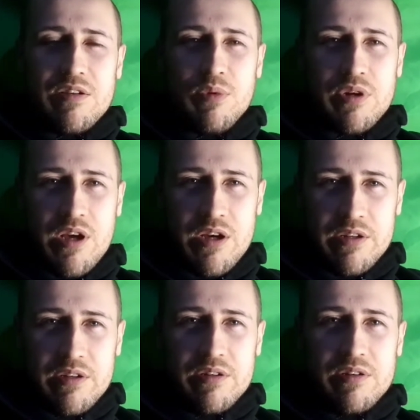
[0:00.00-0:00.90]
one
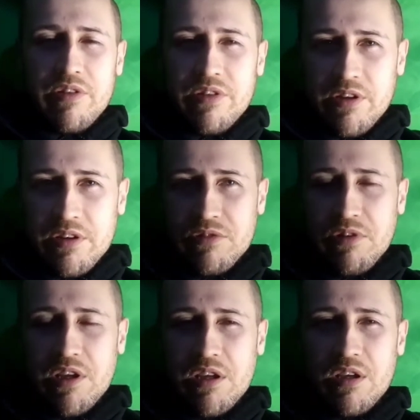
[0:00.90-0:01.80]
carton.
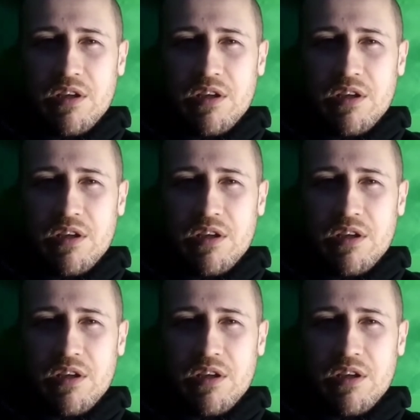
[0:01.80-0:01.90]
33